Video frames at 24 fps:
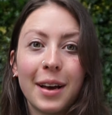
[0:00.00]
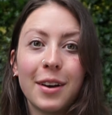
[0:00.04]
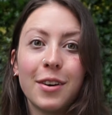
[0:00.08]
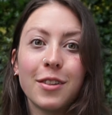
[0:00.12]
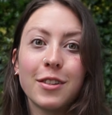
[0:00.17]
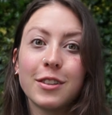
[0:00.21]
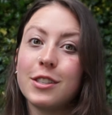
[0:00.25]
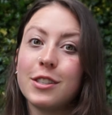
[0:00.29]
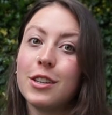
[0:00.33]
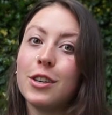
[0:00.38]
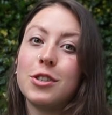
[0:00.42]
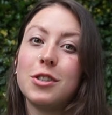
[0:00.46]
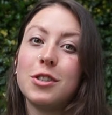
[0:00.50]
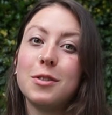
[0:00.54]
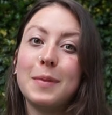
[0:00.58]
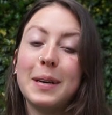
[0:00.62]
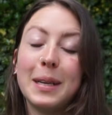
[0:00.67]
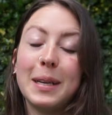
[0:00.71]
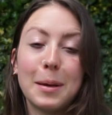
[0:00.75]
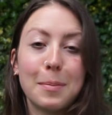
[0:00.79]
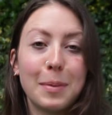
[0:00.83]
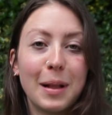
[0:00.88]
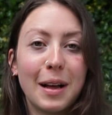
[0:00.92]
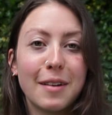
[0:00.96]
other social
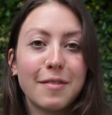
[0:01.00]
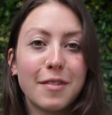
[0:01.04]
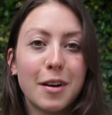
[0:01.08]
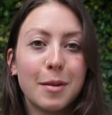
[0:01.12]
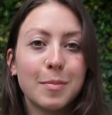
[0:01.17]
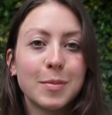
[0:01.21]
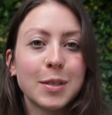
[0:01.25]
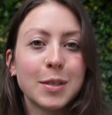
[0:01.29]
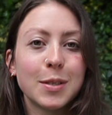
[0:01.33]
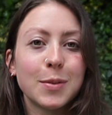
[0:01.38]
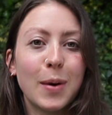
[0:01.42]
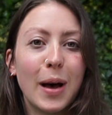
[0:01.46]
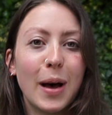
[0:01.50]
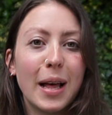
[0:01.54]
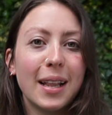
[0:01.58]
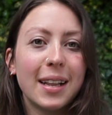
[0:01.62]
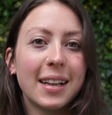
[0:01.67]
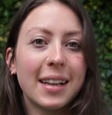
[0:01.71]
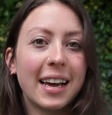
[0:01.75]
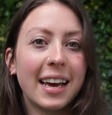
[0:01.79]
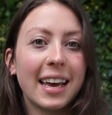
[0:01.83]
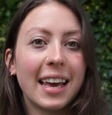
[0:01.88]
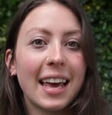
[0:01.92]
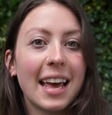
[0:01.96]
media platforms as well,
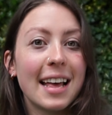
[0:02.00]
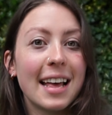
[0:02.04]
like